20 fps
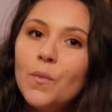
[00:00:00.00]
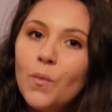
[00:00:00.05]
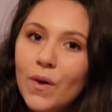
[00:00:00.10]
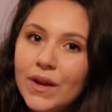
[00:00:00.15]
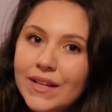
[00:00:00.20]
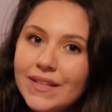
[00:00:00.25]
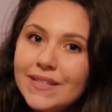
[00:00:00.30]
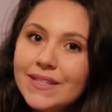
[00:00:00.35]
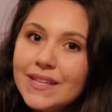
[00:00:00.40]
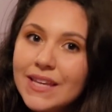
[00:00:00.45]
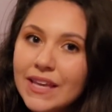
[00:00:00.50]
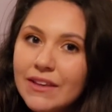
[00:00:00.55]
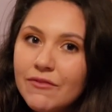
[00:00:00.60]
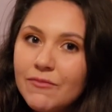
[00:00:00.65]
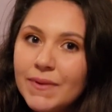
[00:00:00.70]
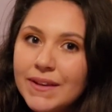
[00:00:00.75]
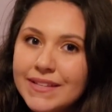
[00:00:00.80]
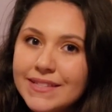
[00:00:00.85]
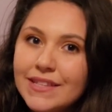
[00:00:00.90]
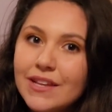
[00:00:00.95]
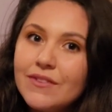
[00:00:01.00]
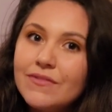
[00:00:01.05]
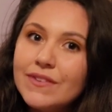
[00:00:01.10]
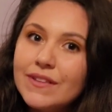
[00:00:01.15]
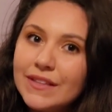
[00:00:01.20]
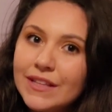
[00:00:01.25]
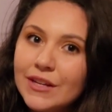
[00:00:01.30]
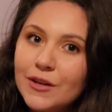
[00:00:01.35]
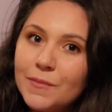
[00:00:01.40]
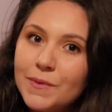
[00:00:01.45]
wanted to give myself a
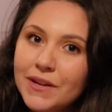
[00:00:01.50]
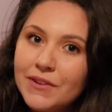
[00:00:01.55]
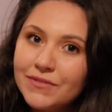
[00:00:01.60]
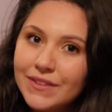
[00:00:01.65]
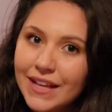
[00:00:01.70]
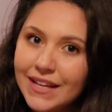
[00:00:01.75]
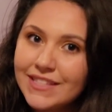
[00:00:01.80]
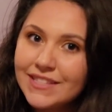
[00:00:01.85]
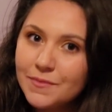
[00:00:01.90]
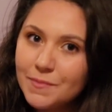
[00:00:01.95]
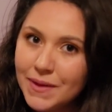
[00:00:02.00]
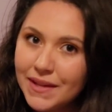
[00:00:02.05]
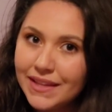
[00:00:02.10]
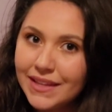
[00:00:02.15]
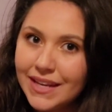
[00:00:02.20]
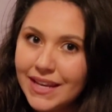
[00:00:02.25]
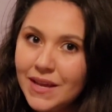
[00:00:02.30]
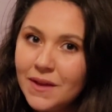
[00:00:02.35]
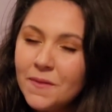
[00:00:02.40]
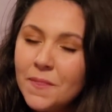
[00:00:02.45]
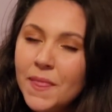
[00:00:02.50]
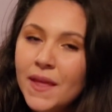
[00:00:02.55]
little bit of flexibility.